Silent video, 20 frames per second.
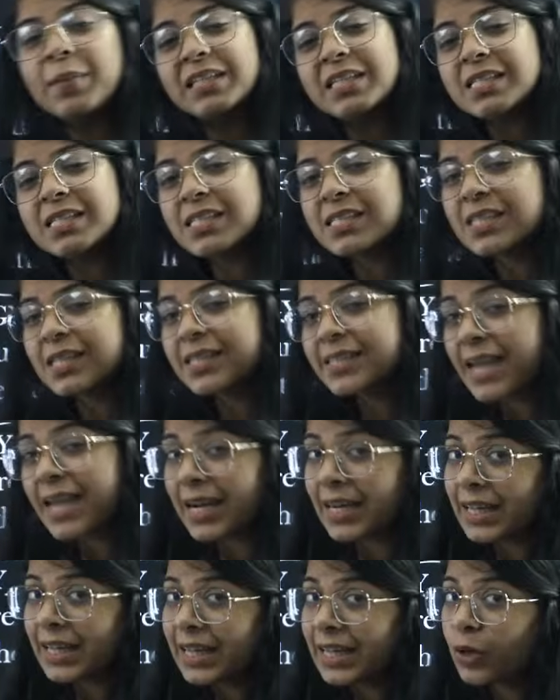this is
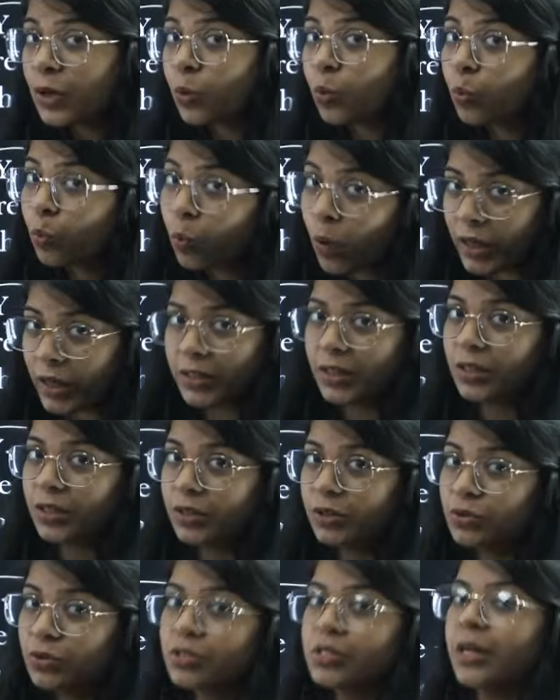exactly what
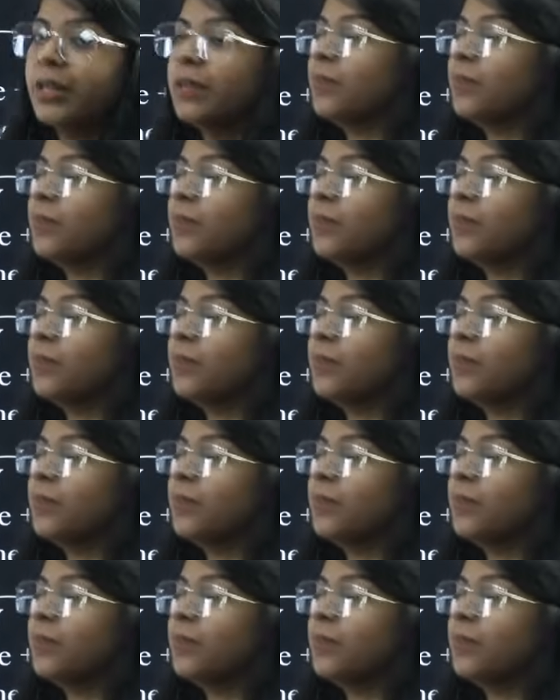to study,